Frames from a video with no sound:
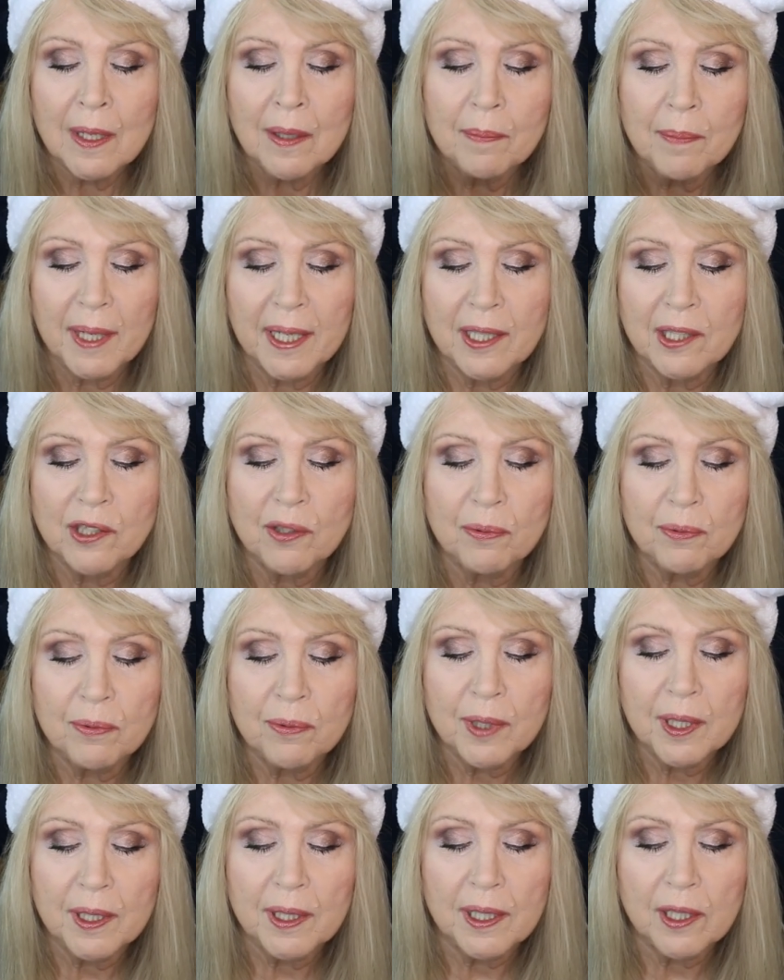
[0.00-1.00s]
But it's a
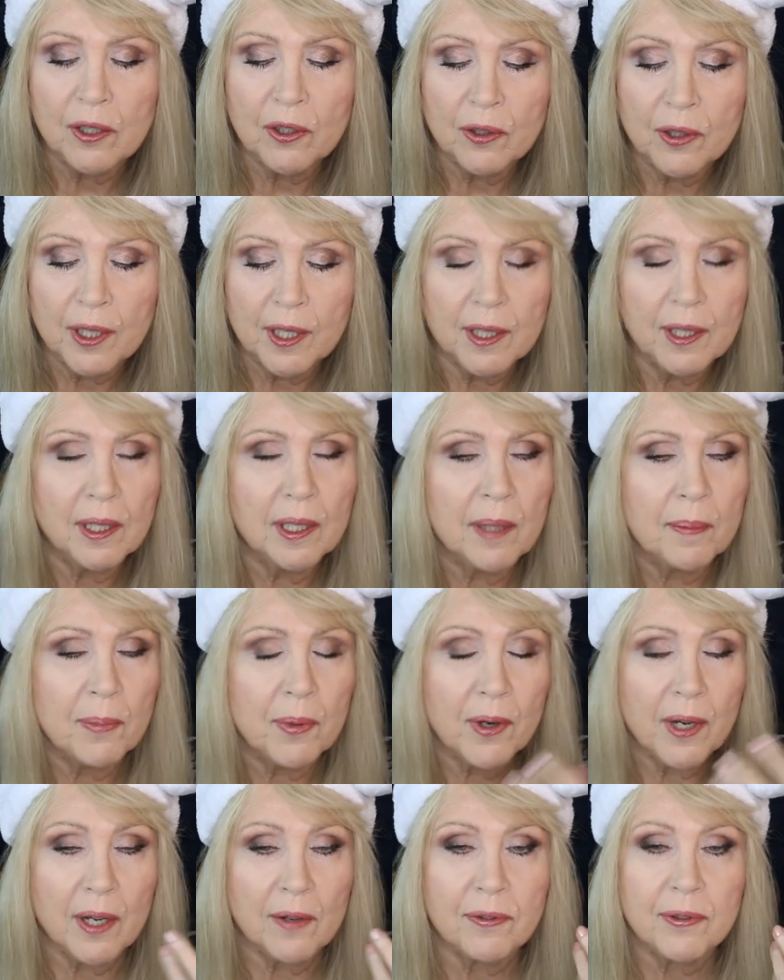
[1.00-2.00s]
really good lip
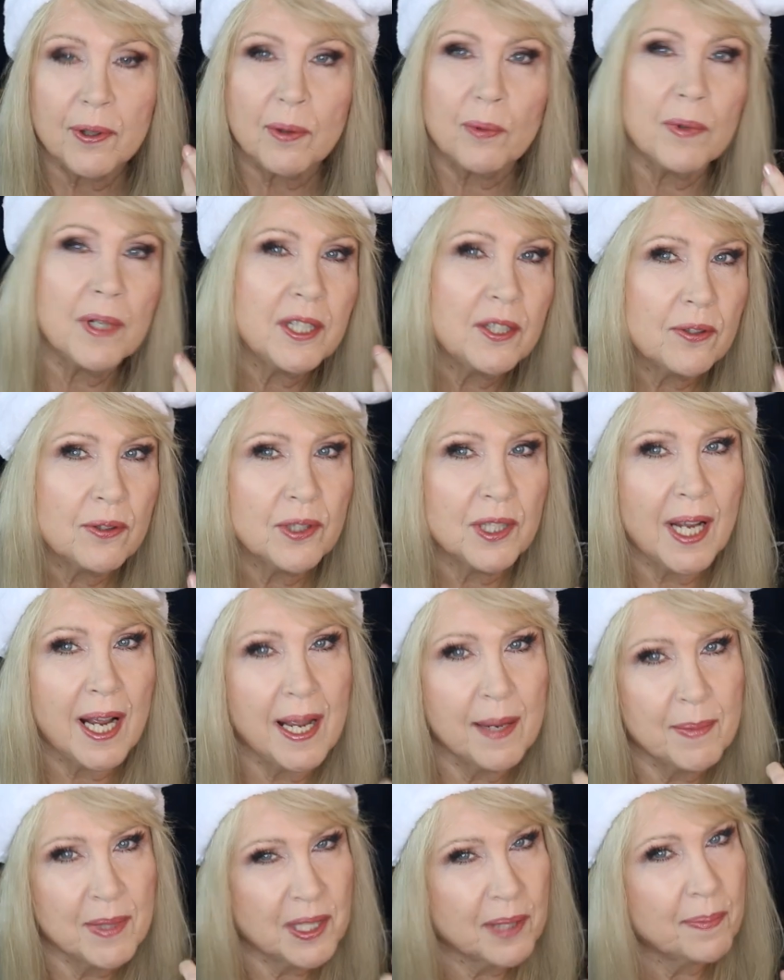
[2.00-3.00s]
oil for winter
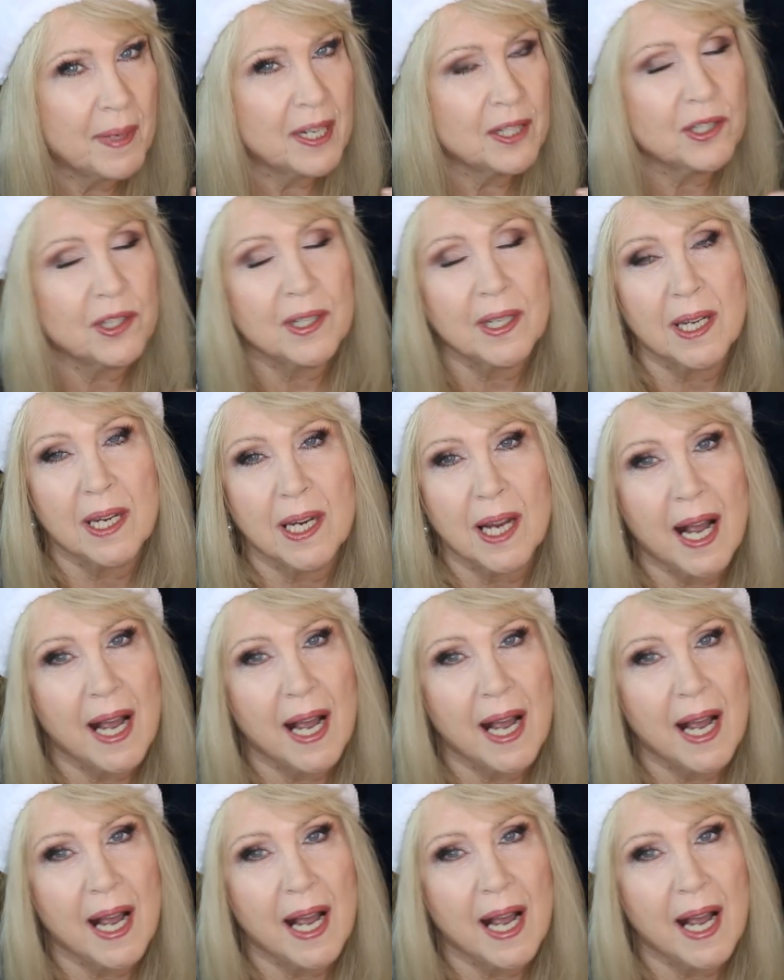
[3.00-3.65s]
time especially.